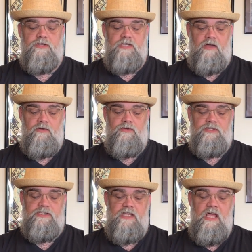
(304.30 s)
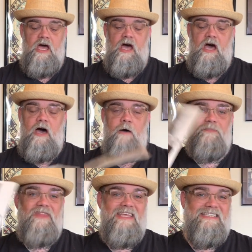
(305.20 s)
Tuttle's
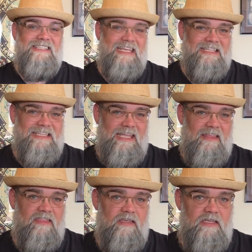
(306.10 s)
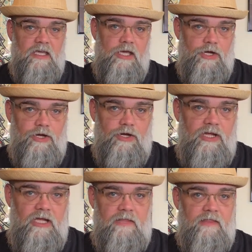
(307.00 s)
60th year
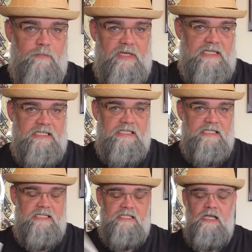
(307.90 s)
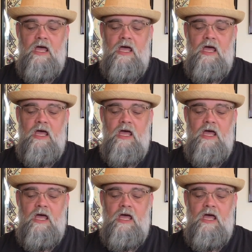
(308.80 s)
in the business.